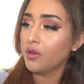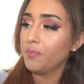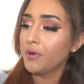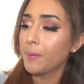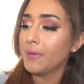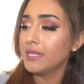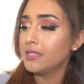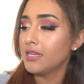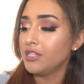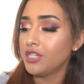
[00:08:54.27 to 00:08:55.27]
notebook, but it
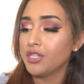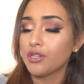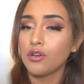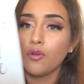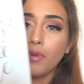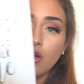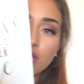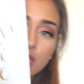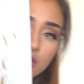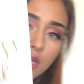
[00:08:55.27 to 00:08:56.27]
says Just a Girl Boss,